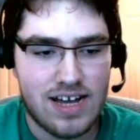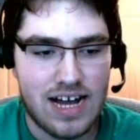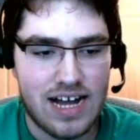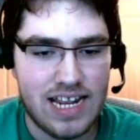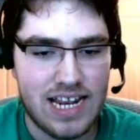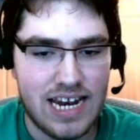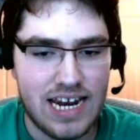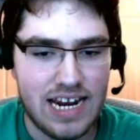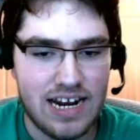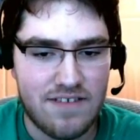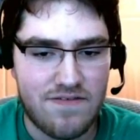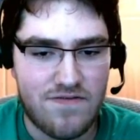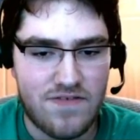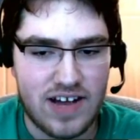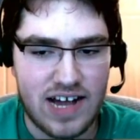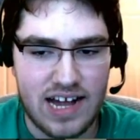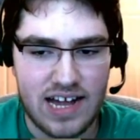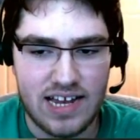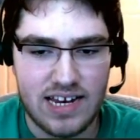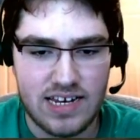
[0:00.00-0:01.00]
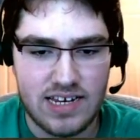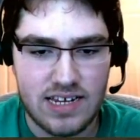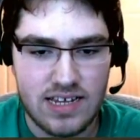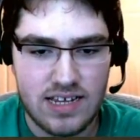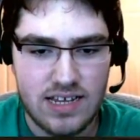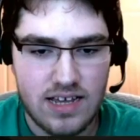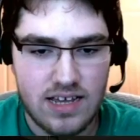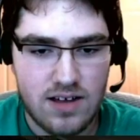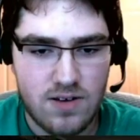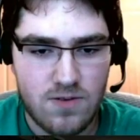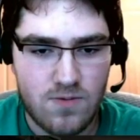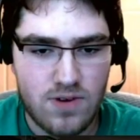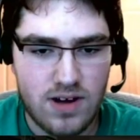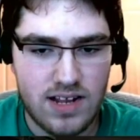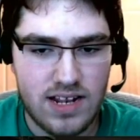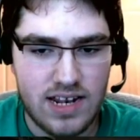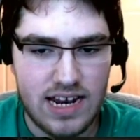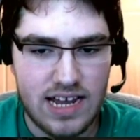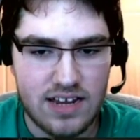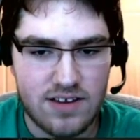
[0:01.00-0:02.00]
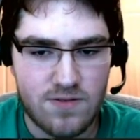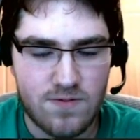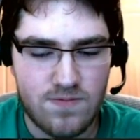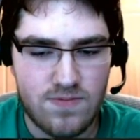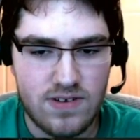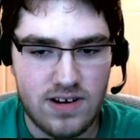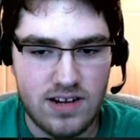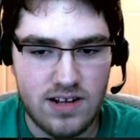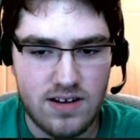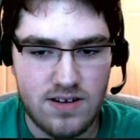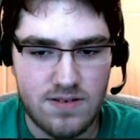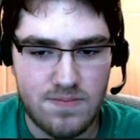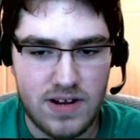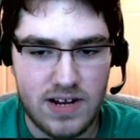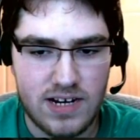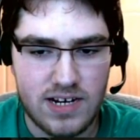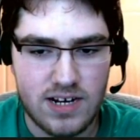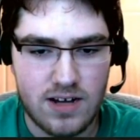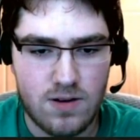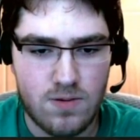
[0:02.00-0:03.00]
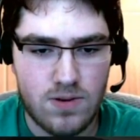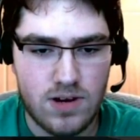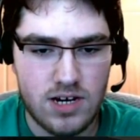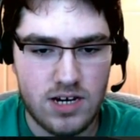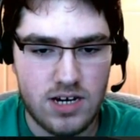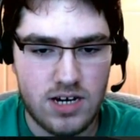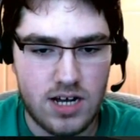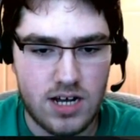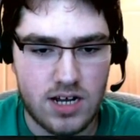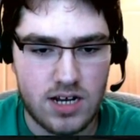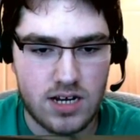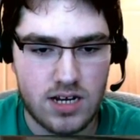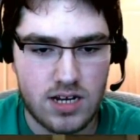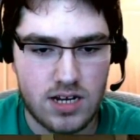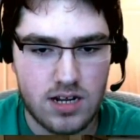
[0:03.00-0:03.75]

I need to find one nice, really good place to go. What is this?